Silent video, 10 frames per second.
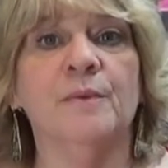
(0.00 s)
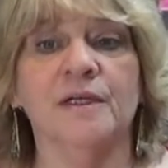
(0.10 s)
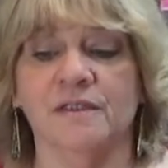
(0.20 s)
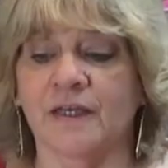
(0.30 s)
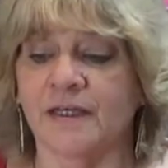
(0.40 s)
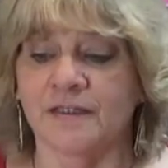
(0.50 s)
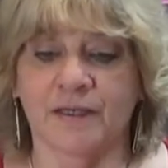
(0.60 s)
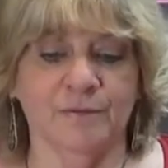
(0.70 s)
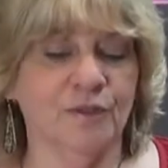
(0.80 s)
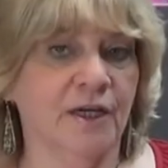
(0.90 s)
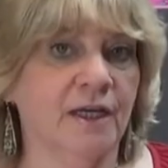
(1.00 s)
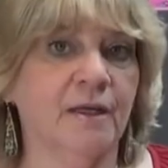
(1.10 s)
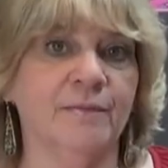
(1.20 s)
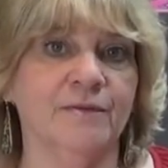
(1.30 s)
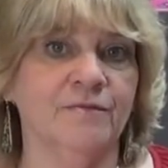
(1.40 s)
because like I say, I'm trying to
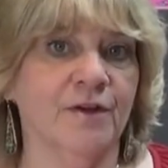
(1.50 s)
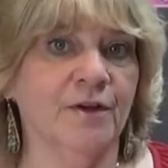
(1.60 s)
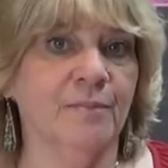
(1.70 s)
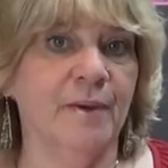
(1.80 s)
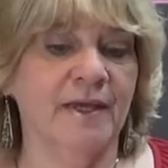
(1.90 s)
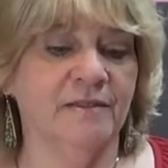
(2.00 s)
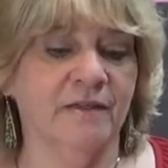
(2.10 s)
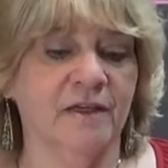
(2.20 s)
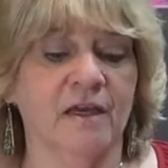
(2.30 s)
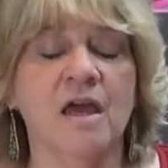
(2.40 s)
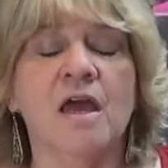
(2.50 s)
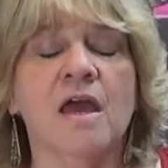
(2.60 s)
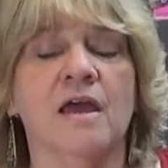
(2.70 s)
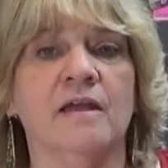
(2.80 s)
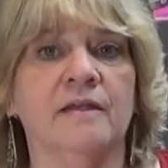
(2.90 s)
keep this very basic
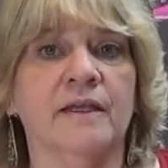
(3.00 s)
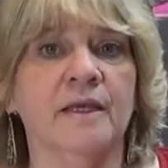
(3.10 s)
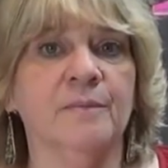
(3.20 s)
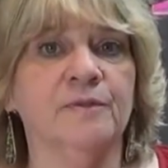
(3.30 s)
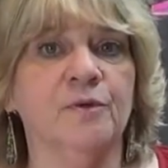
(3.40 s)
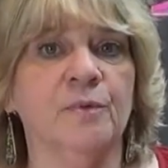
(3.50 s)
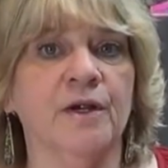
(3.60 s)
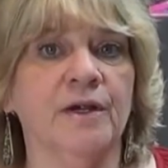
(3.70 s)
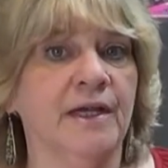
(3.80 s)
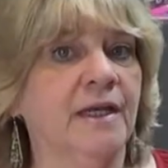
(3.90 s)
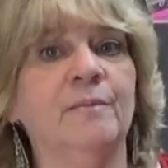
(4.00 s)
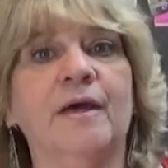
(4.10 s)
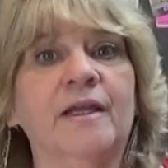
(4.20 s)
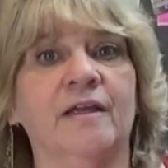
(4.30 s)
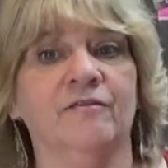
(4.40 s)
and keep it to where
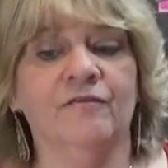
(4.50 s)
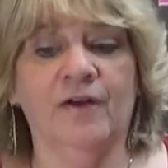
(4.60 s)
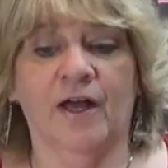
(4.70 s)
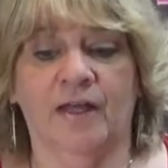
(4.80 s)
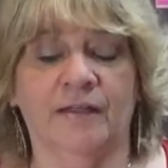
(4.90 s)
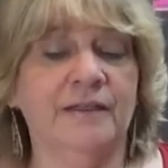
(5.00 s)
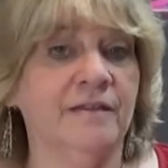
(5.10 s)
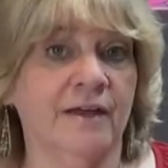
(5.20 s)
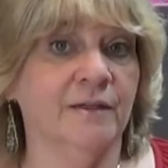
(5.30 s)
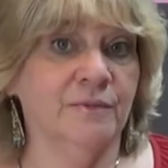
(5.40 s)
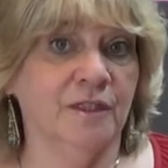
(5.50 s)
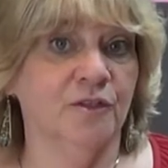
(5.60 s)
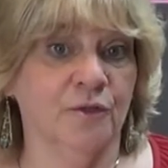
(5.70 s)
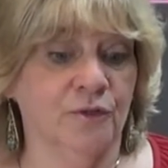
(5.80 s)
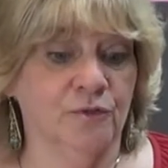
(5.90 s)
anybody can find these items at
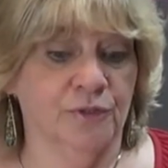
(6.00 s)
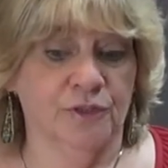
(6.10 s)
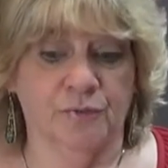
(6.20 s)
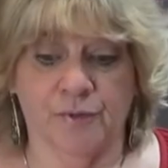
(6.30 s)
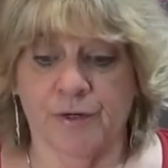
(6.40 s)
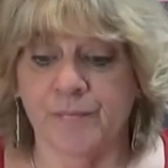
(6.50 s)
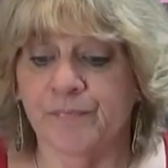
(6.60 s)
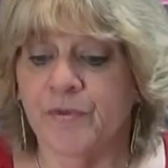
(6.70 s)
their grocery store.